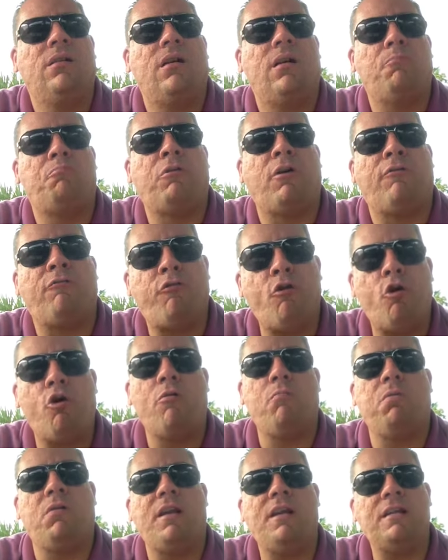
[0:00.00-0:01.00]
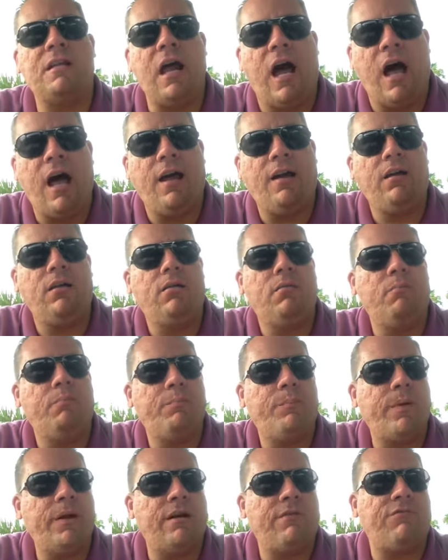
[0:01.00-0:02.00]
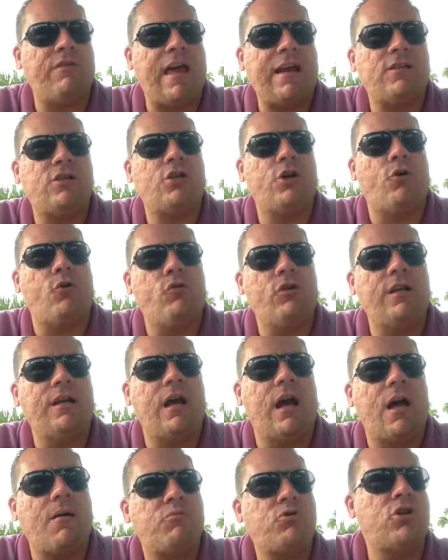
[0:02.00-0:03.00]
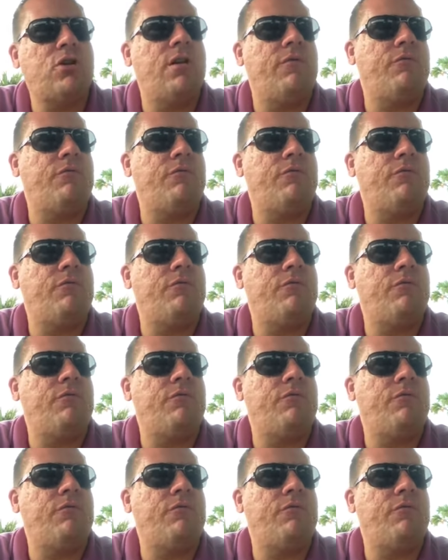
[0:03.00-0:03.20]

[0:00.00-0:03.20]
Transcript: Preferably not, but if that's your only option,